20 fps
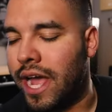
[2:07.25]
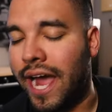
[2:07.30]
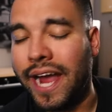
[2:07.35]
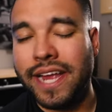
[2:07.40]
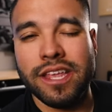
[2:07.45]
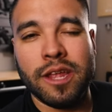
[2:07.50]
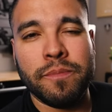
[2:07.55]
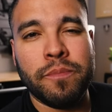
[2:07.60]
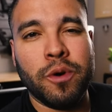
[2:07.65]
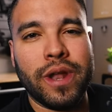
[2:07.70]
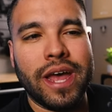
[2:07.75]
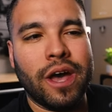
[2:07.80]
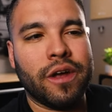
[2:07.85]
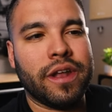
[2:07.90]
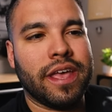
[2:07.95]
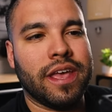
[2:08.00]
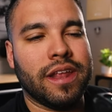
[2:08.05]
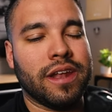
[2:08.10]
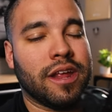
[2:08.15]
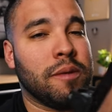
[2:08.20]
I did put
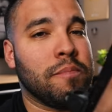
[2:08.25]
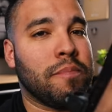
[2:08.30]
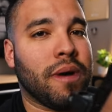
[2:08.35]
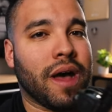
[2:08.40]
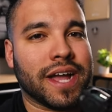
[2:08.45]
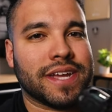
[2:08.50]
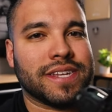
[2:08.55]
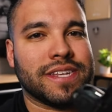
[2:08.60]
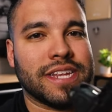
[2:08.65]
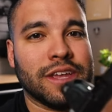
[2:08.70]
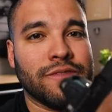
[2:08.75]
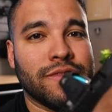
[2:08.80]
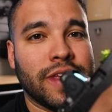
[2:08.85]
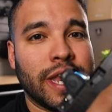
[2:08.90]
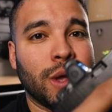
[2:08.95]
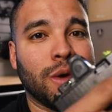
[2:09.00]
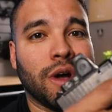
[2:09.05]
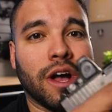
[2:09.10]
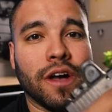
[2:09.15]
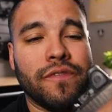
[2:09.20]
out an unboxing
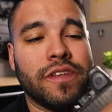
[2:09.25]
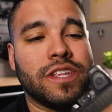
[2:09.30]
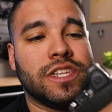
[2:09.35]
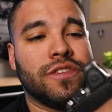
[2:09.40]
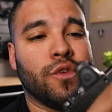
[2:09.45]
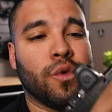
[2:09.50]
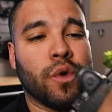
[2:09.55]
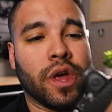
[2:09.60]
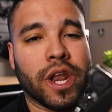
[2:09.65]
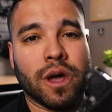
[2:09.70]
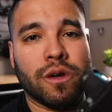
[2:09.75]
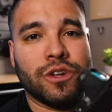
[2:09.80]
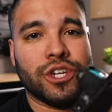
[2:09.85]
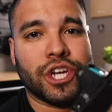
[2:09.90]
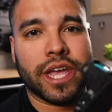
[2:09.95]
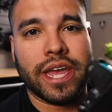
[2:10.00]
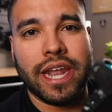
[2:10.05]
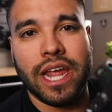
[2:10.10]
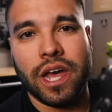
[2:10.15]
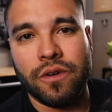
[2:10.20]
video of this if you wanna go
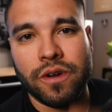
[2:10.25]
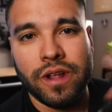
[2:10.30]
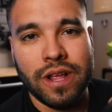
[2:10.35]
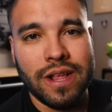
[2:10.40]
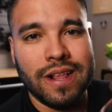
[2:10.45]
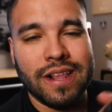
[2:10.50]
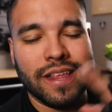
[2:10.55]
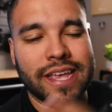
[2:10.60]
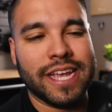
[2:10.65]
check it out.